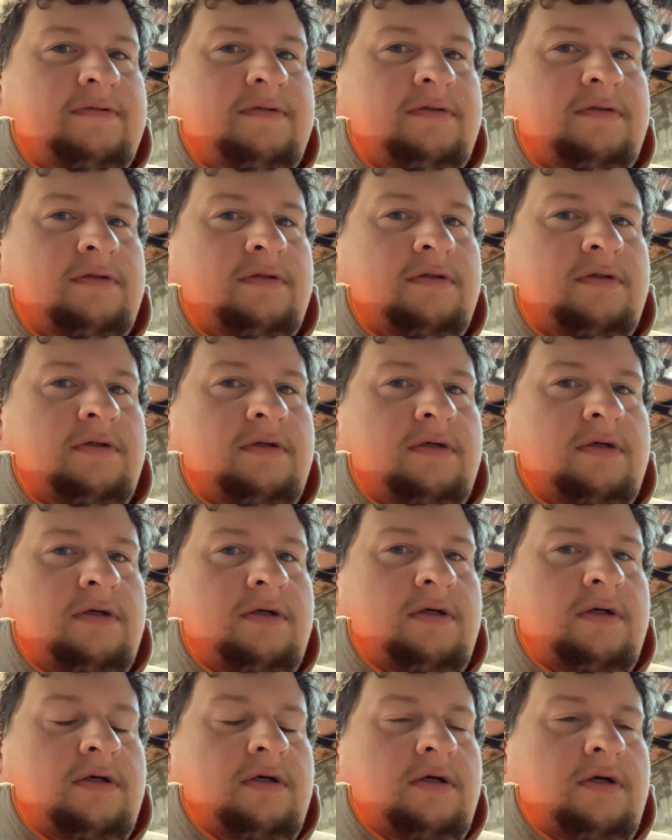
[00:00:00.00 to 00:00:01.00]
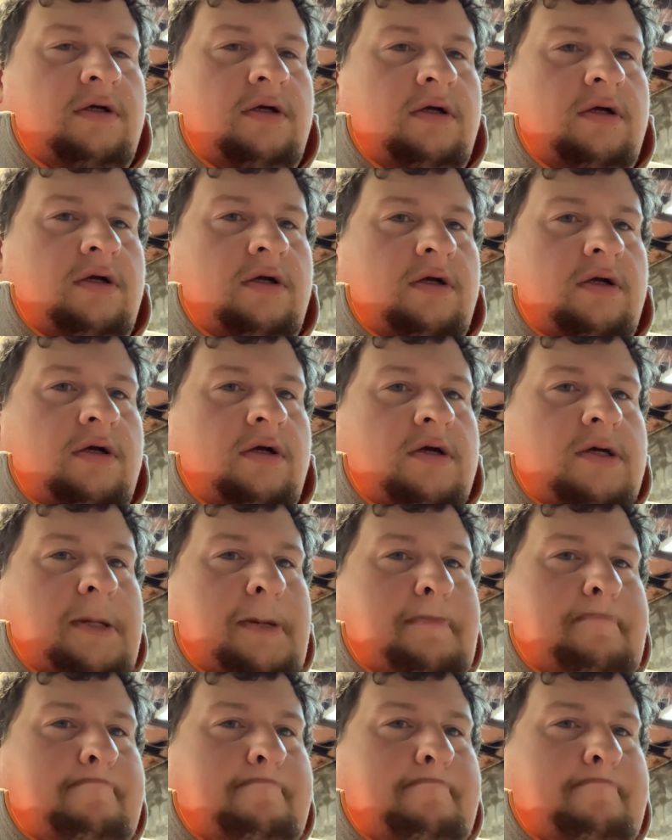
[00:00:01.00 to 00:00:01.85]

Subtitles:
Nobody speaks.